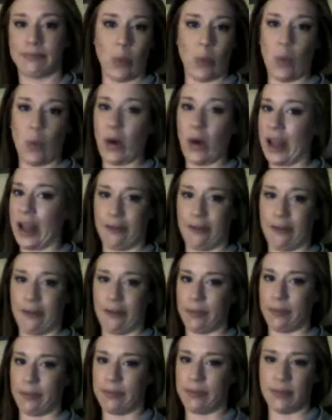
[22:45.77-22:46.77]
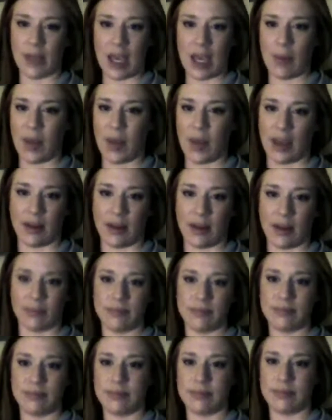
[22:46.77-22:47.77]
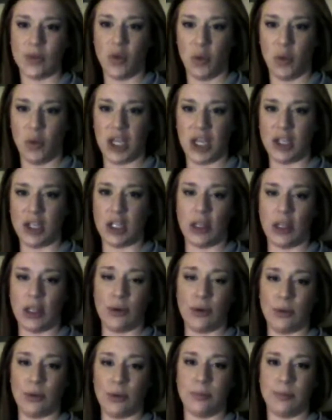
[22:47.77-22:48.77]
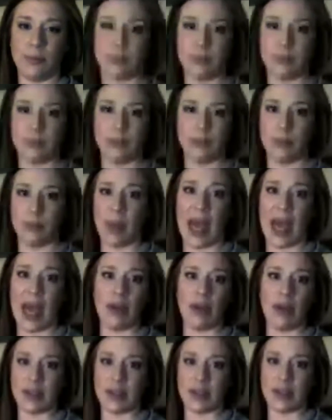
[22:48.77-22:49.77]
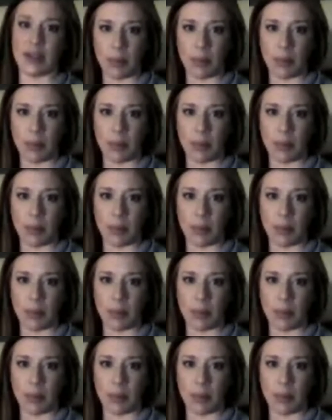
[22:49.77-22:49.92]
I mean, we could do balancing poses.